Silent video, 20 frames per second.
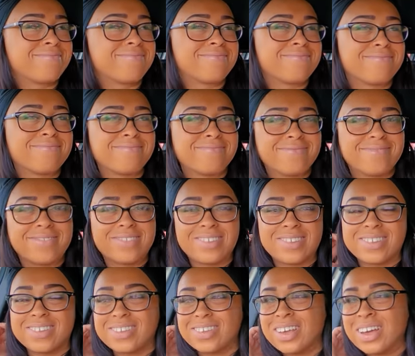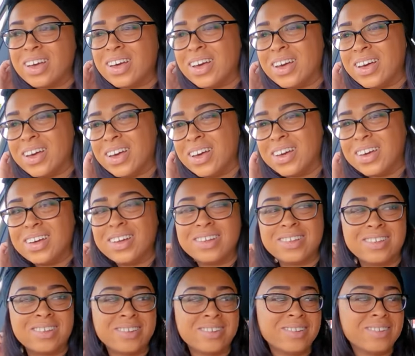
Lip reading: No words are spoken by the person on screen.